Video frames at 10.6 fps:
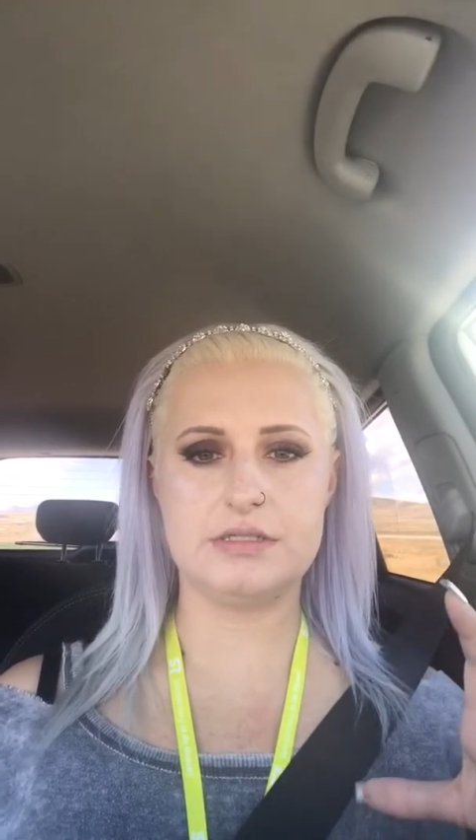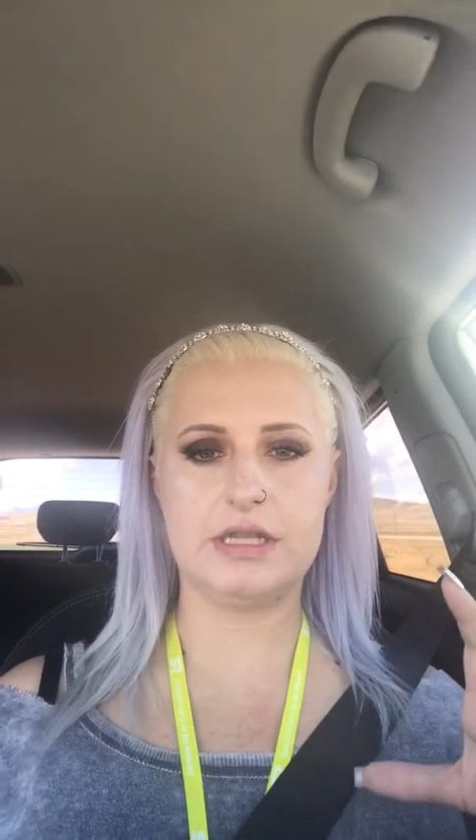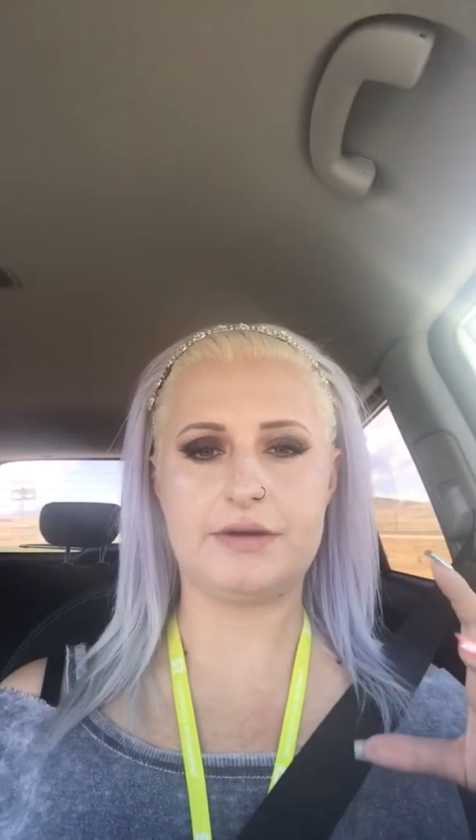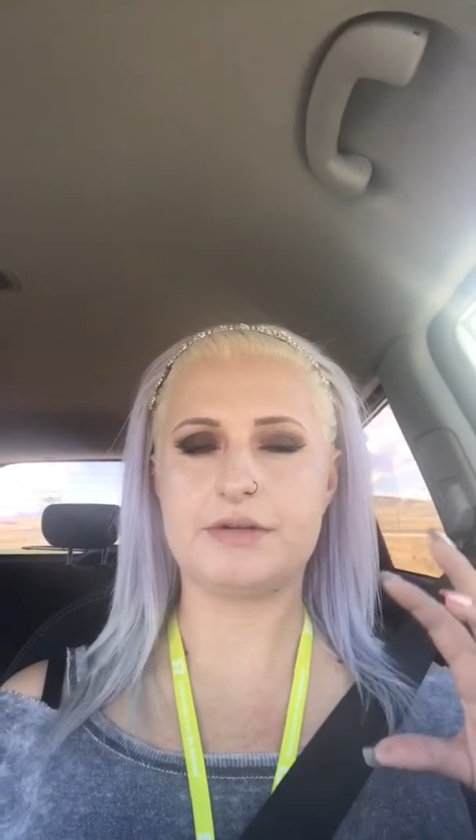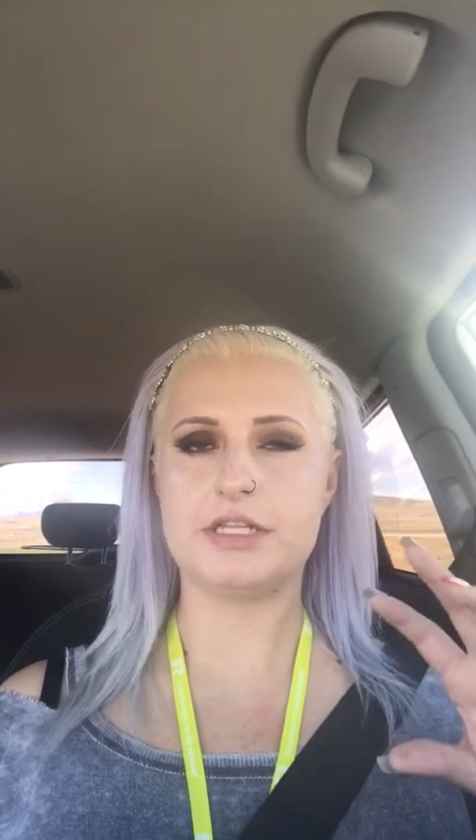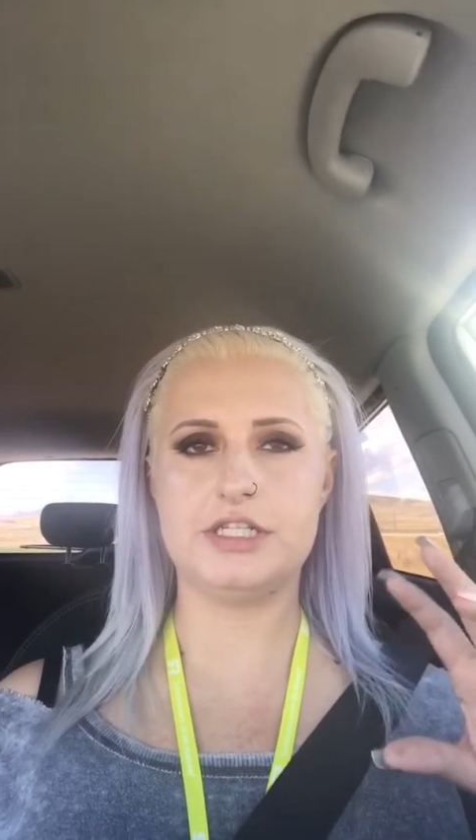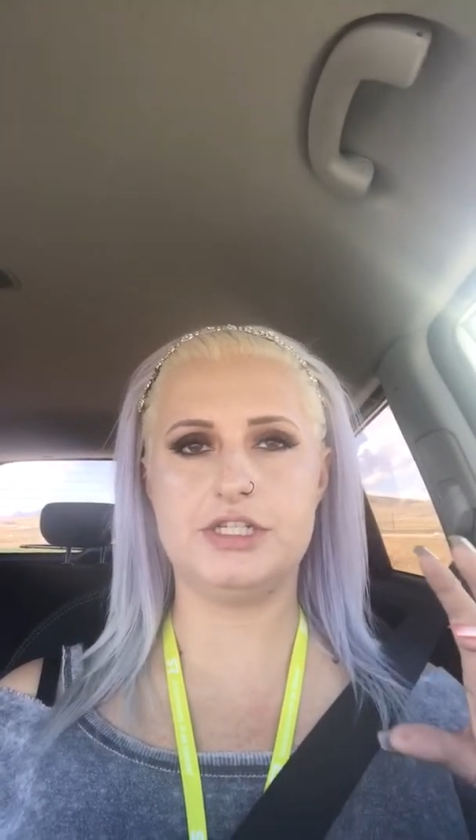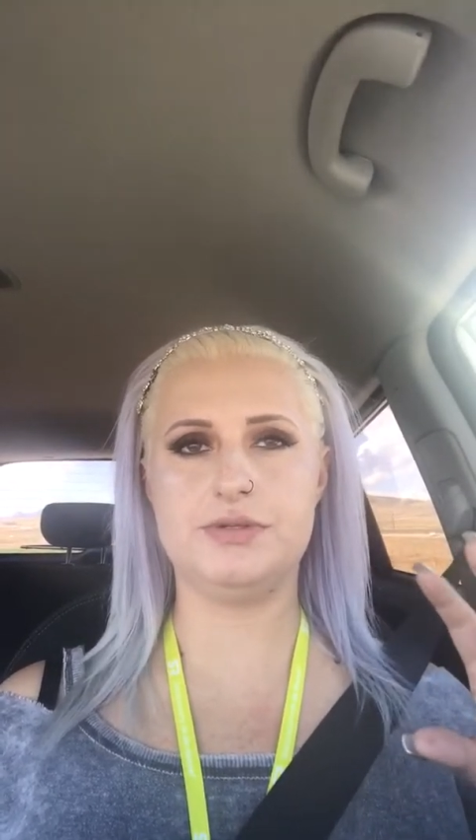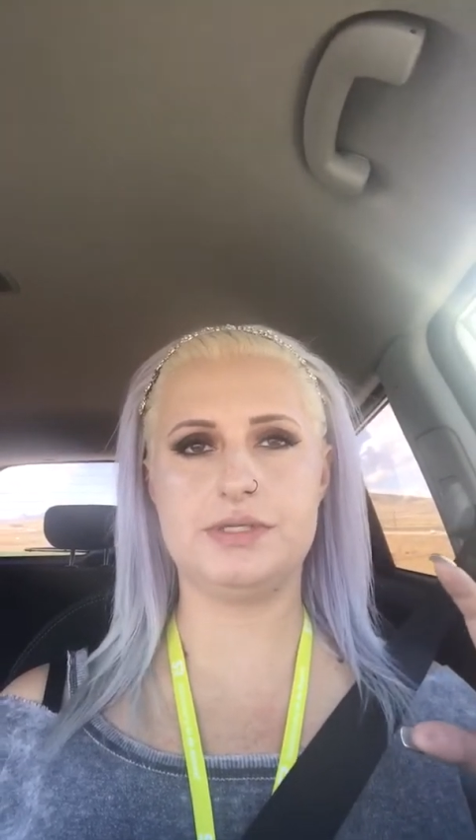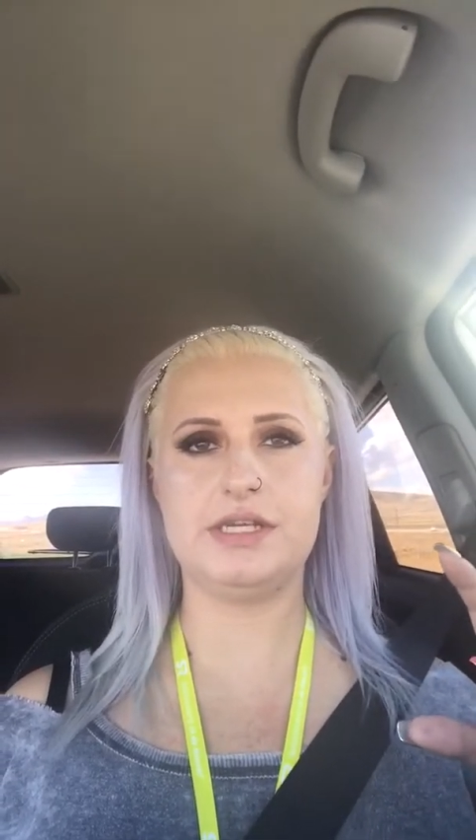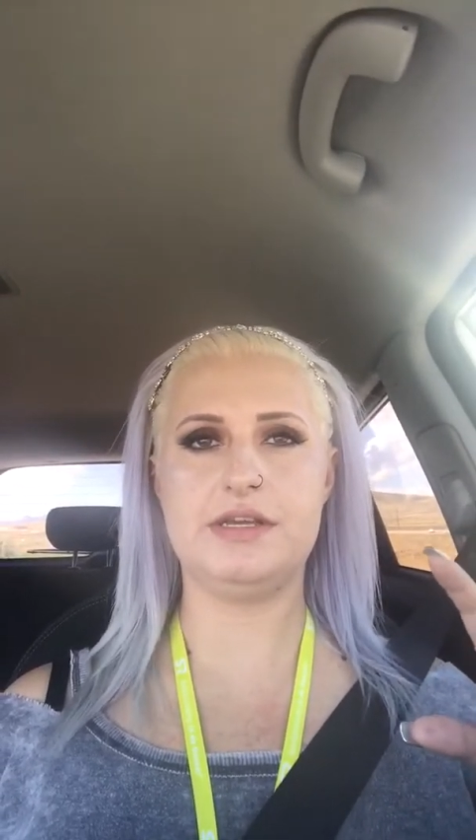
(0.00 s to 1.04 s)
like really
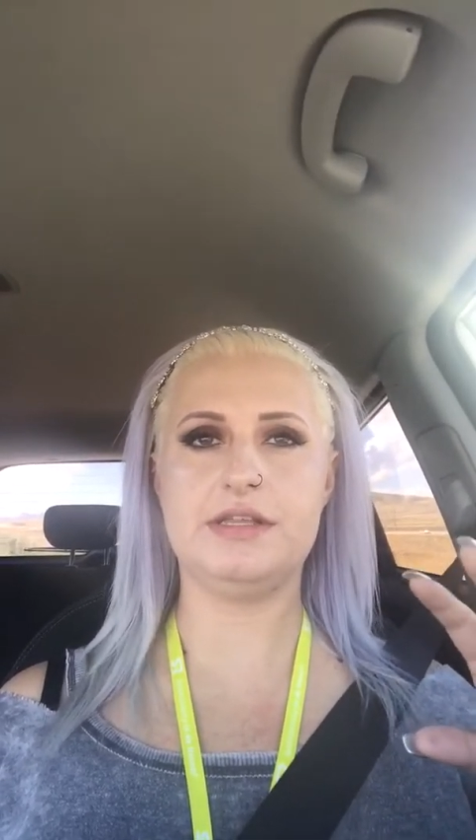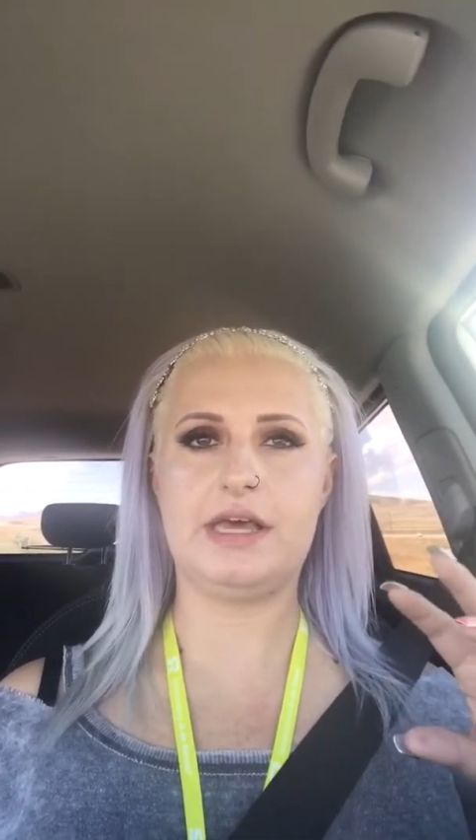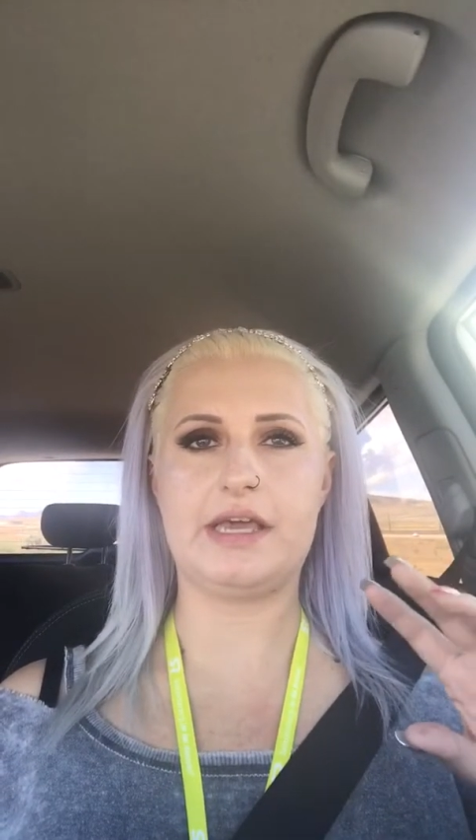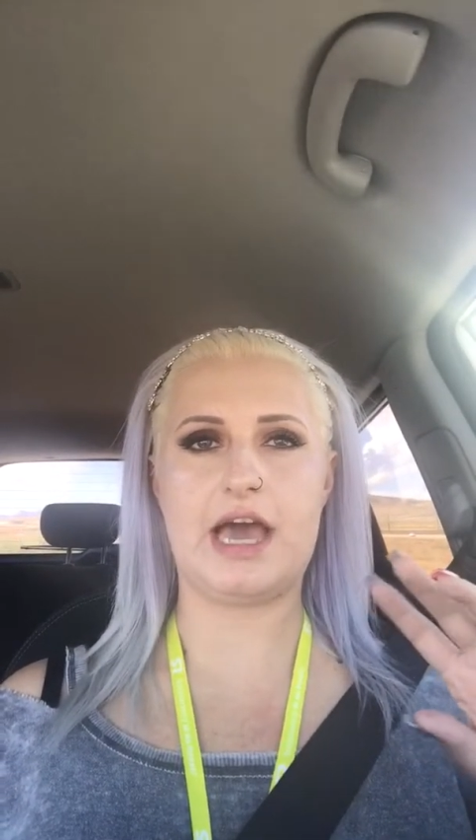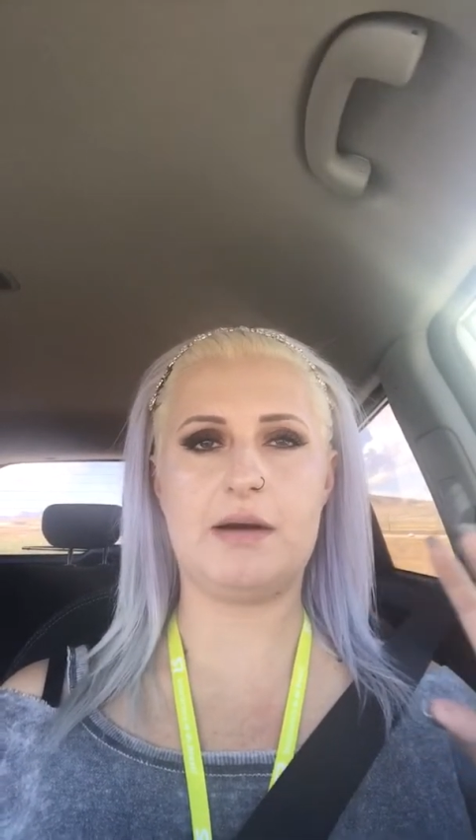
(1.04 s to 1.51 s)
juicy, like